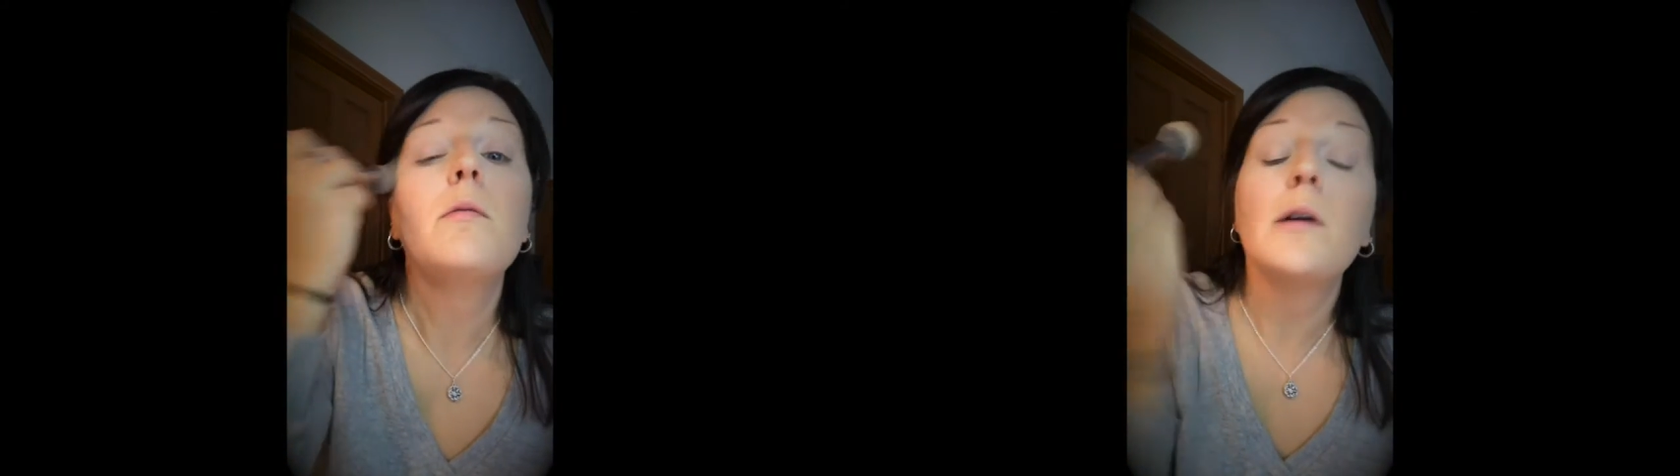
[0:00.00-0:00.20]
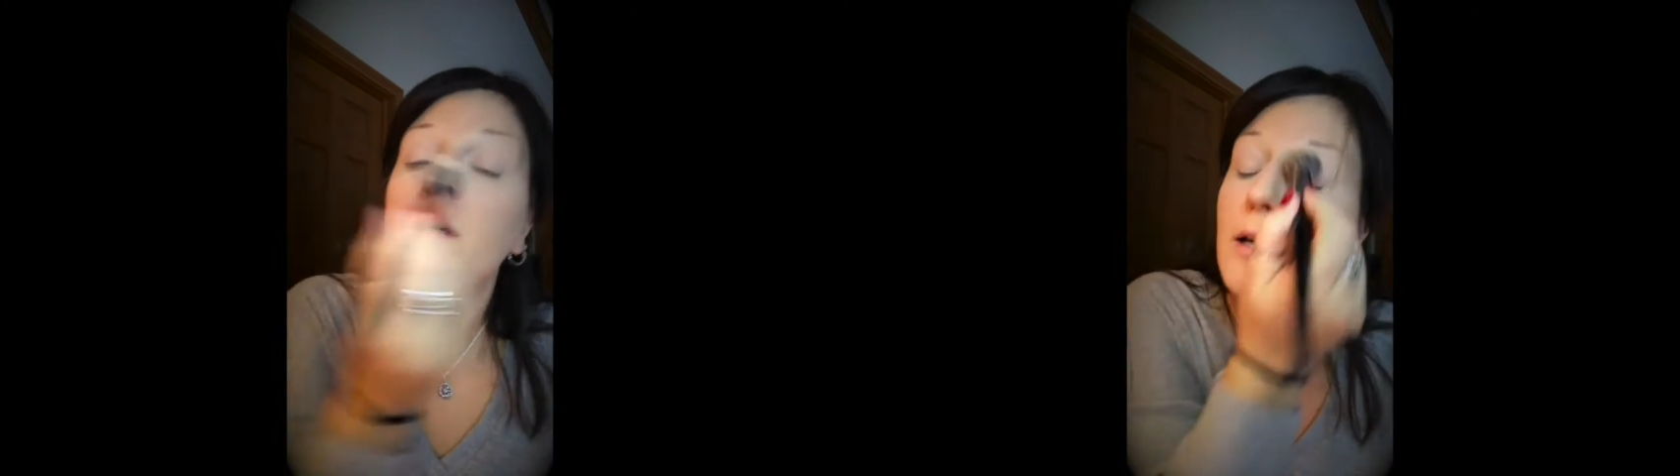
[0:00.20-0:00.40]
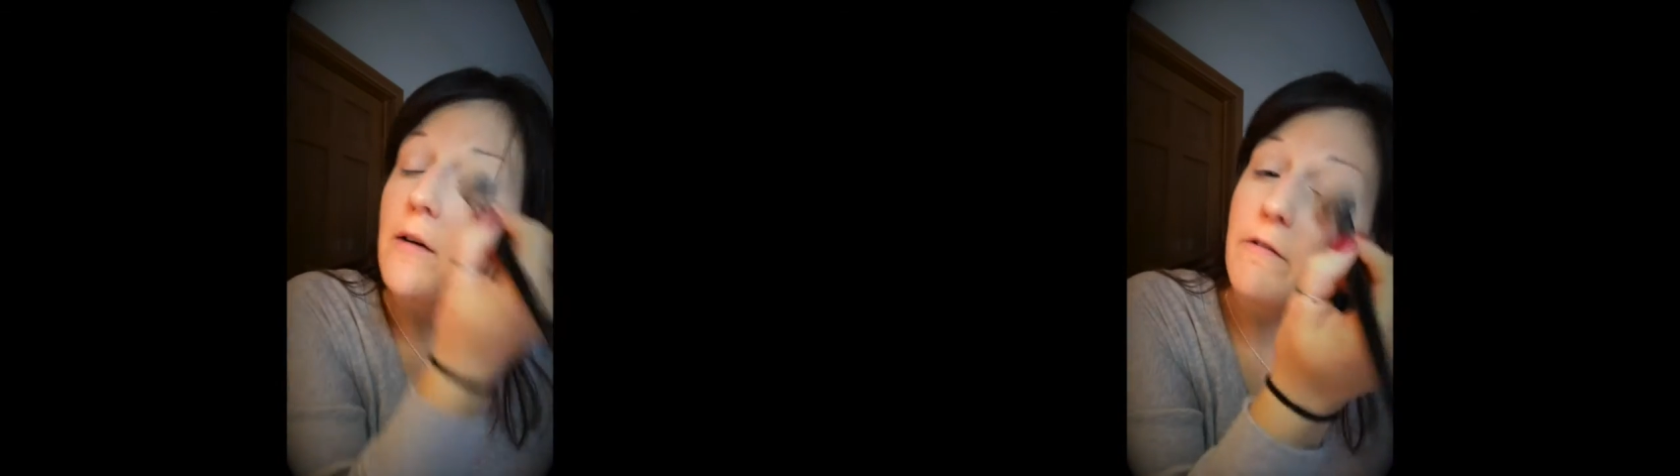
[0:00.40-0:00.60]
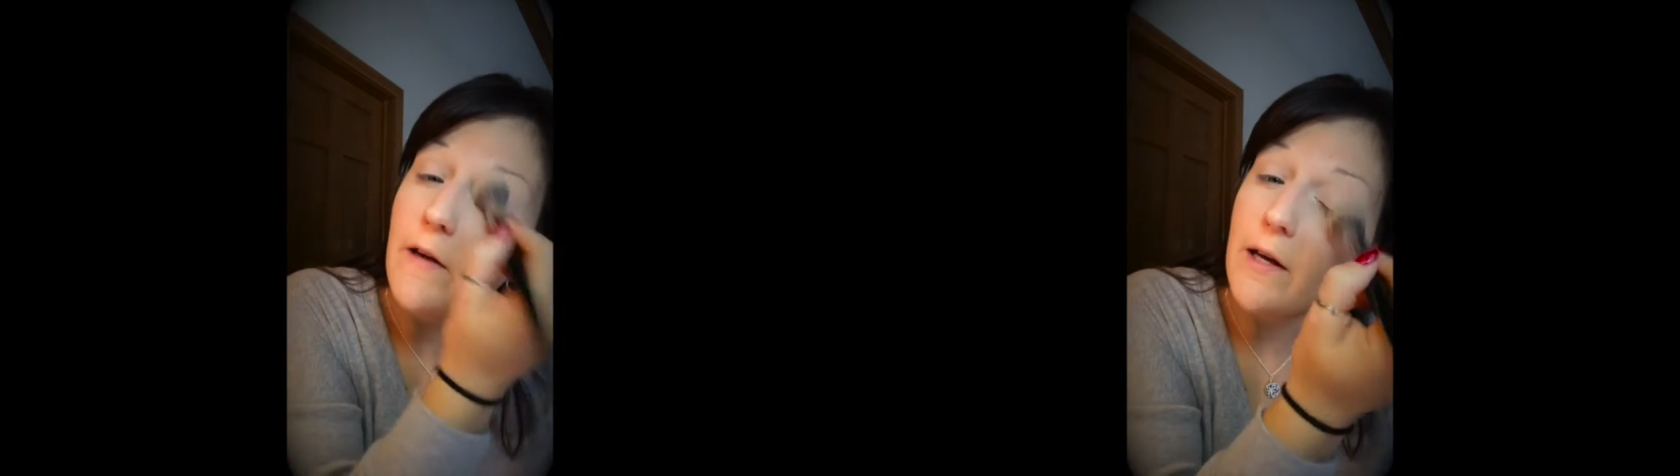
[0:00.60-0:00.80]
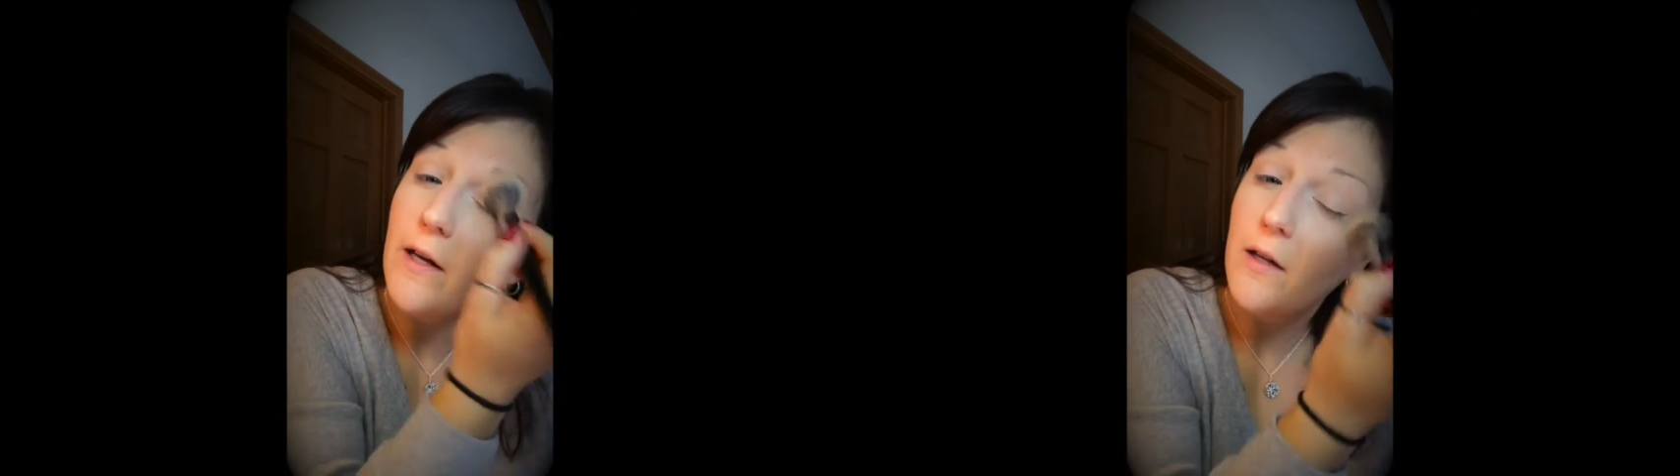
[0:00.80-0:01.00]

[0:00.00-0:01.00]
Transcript: we're gonna fake